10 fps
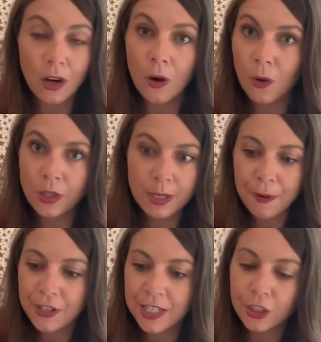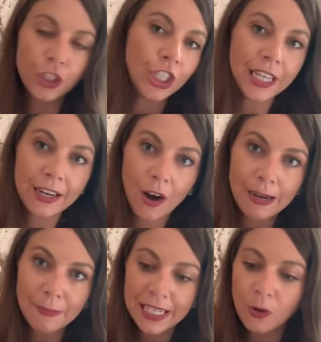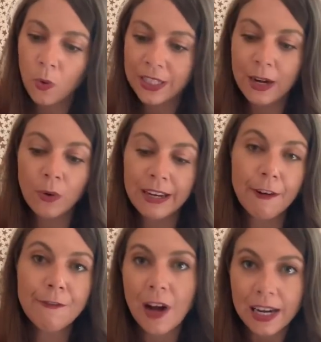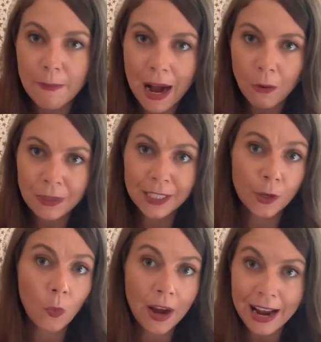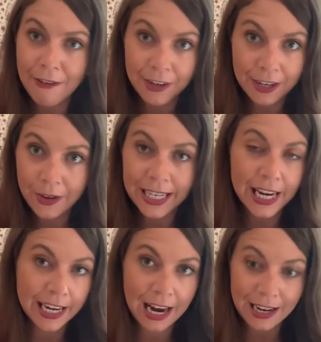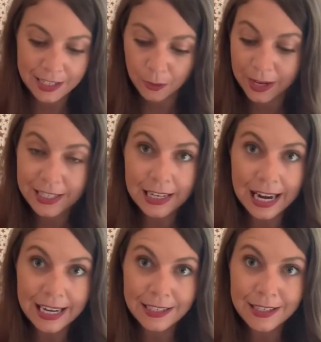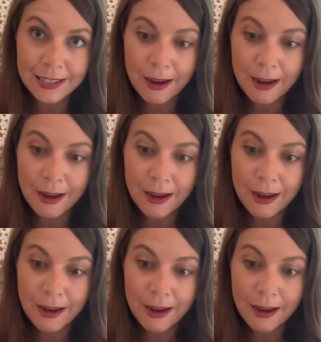oh, this person's cheating on me or they don't give a fuck about me or whatever. Okay, take it as it resonates.